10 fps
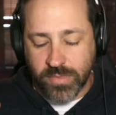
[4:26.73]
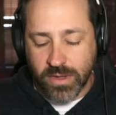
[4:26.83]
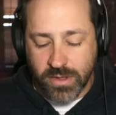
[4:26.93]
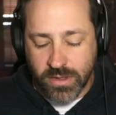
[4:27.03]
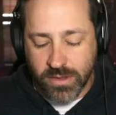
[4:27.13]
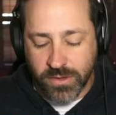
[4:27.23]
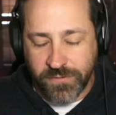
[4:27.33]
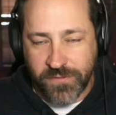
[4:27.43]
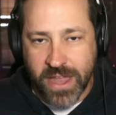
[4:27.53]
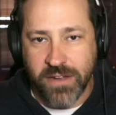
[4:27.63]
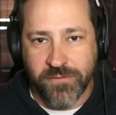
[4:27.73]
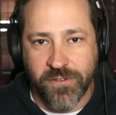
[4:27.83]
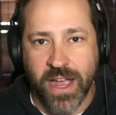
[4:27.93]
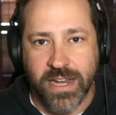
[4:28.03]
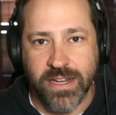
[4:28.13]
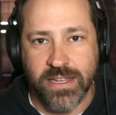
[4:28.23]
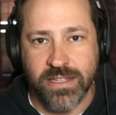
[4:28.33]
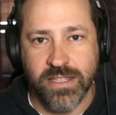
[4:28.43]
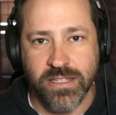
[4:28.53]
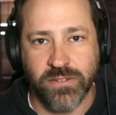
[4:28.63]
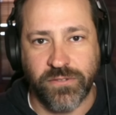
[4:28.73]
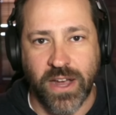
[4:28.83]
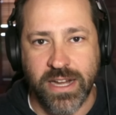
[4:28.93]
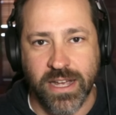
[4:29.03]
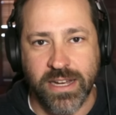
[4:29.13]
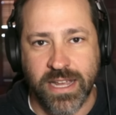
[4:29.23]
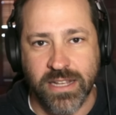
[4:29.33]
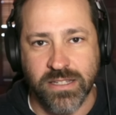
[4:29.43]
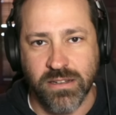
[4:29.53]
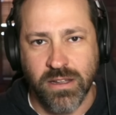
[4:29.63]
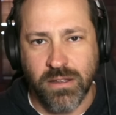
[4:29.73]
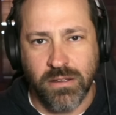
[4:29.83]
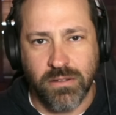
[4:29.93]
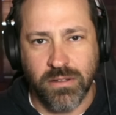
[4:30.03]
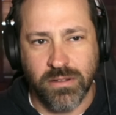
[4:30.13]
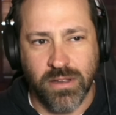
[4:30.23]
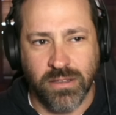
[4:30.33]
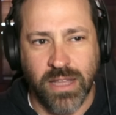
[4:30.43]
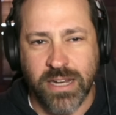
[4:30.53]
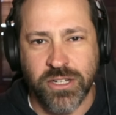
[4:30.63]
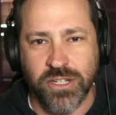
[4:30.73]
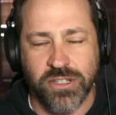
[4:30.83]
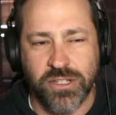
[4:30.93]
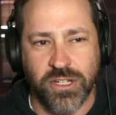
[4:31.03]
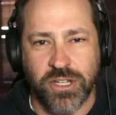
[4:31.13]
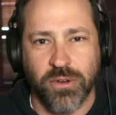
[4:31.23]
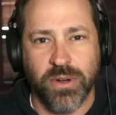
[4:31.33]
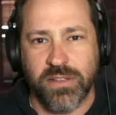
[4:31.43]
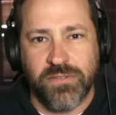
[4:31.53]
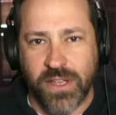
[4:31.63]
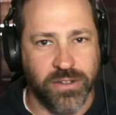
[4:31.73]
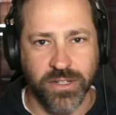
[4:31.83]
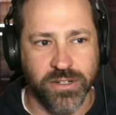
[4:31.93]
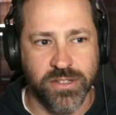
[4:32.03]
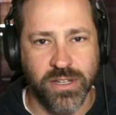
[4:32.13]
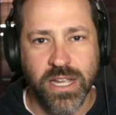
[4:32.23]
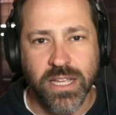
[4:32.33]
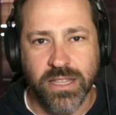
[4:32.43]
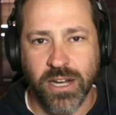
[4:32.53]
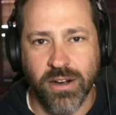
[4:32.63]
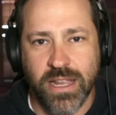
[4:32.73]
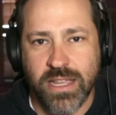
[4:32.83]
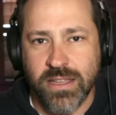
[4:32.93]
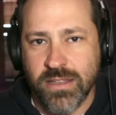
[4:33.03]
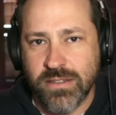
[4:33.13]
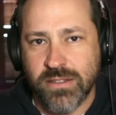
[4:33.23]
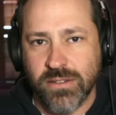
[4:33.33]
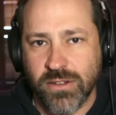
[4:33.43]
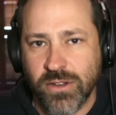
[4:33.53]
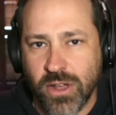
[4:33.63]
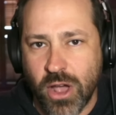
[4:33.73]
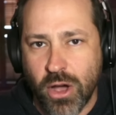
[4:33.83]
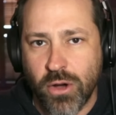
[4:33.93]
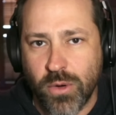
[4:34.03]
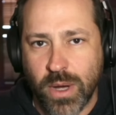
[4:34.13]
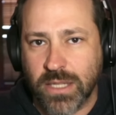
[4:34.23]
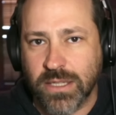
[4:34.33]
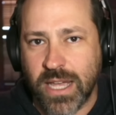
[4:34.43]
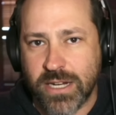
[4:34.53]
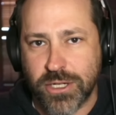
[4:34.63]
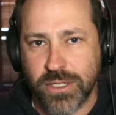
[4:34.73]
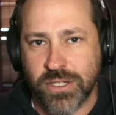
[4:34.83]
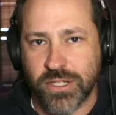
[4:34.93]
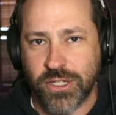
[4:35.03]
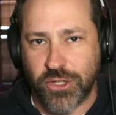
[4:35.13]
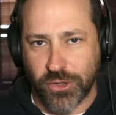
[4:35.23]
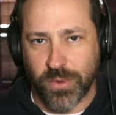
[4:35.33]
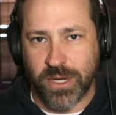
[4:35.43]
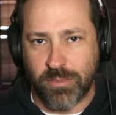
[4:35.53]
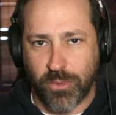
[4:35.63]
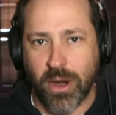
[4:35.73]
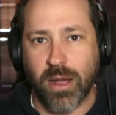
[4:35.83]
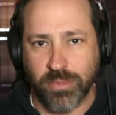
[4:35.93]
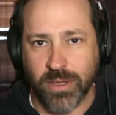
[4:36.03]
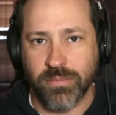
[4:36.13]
the fake fight is this fight against uh, election security failures. There is no election security problem.